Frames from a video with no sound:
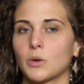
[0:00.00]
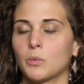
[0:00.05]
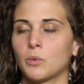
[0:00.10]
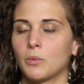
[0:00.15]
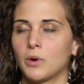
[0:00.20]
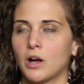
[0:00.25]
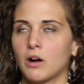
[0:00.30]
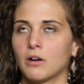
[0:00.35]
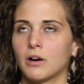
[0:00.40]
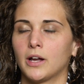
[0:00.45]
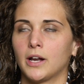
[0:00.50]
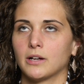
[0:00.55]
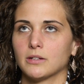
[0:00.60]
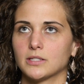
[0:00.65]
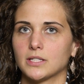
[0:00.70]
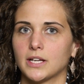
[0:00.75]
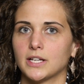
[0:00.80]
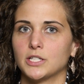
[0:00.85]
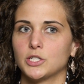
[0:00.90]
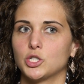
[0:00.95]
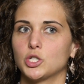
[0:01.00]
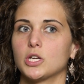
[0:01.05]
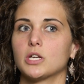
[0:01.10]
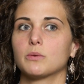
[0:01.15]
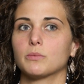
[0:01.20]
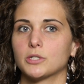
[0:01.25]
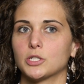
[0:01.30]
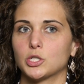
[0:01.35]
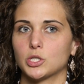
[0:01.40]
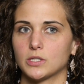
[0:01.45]
When we all got outside,
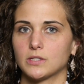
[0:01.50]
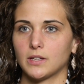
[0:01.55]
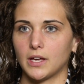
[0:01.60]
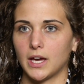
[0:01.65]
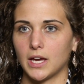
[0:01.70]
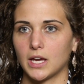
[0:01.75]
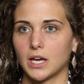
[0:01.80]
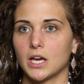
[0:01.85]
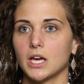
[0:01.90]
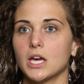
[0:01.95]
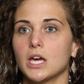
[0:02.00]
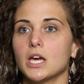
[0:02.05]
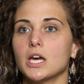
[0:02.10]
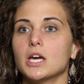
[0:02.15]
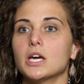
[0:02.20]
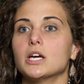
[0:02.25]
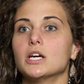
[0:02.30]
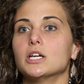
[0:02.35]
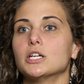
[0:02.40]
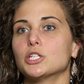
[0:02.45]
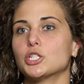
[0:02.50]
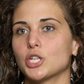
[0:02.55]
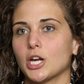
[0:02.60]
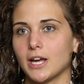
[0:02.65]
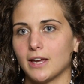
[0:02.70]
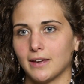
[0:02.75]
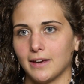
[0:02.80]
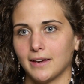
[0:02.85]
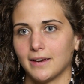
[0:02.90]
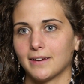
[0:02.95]
Gene was just like
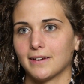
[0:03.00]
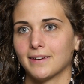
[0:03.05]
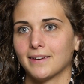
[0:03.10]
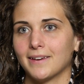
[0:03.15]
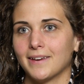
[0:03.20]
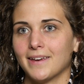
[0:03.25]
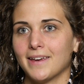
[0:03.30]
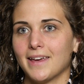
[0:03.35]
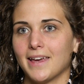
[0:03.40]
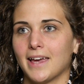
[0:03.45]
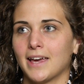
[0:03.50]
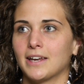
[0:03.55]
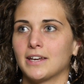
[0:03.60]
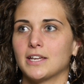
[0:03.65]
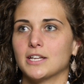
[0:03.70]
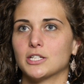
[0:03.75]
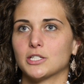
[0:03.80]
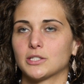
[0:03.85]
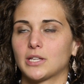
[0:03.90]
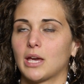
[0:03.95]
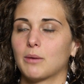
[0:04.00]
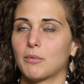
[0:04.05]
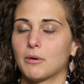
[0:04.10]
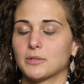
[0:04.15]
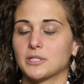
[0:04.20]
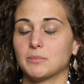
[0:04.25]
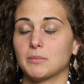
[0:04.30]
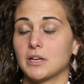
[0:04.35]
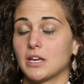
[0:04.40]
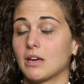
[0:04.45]
shaking. And he just came
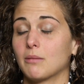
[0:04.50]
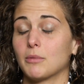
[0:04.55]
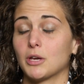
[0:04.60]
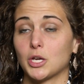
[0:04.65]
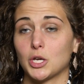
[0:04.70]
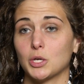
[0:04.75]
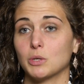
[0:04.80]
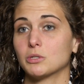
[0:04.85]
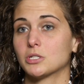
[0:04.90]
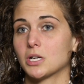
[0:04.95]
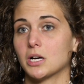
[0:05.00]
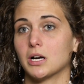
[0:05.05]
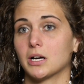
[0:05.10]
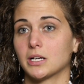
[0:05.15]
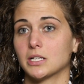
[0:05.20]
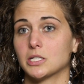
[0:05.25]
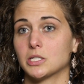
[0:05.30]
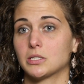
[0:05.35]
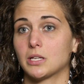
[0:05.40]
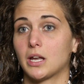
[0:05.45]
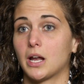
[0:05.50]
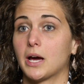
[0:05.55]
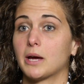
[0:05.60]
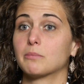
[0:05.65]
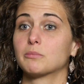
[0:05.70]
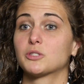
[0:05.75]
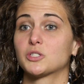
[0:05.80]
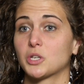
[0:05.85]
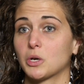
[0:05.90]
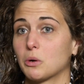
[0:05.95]
up to me and gave me a huge hug and just said, I
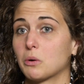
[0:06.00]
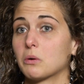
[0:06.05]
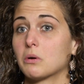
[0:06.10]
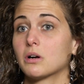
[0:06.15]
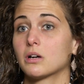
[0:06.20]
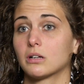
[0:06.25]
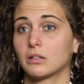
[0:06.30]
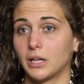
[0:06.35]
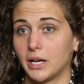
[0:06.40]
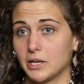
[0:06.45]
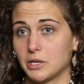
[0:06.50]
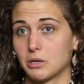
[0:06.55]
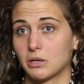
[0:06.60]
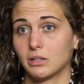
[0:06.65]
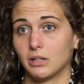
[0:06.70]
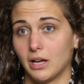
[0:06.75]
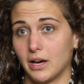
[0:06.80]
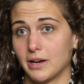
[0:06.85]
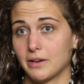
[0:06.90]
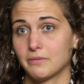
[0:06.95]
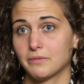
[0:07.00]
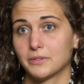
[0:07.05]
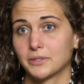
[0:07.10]
am so glad you're alive.